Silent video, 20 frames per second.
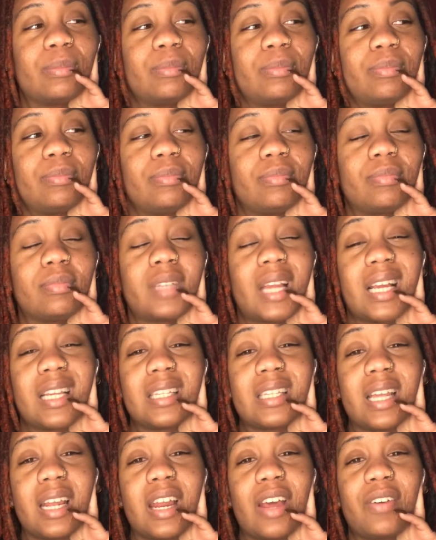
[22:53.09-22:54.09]
I sat down
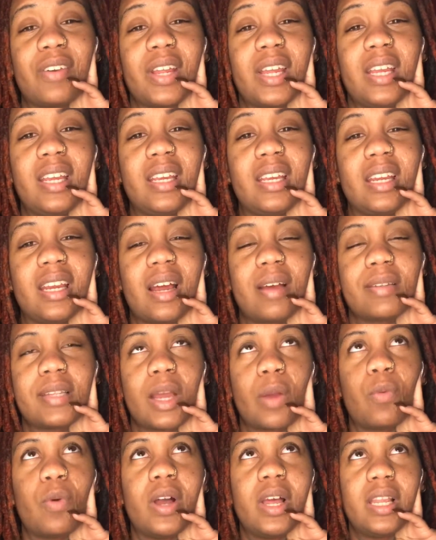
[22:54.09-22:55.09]
to eat, and I was like, well, at
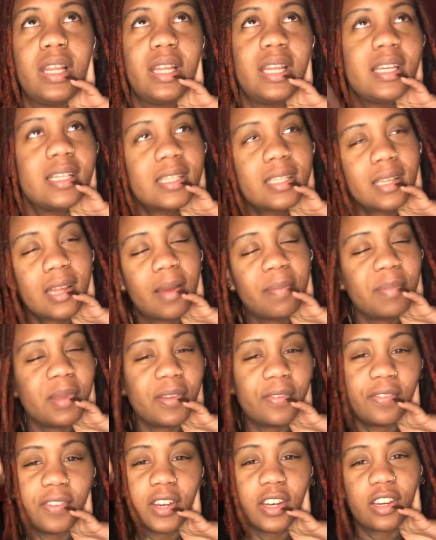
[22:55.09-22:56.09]
least let me
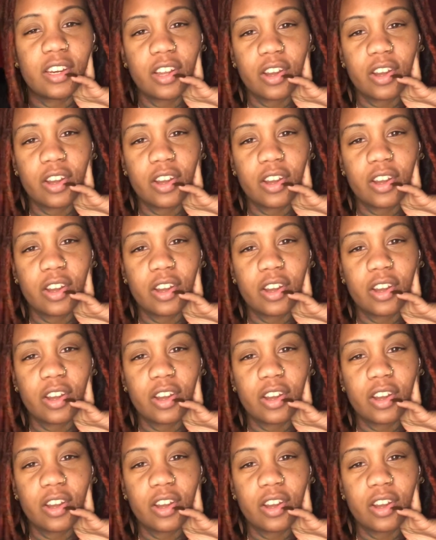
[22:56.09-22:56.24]
video,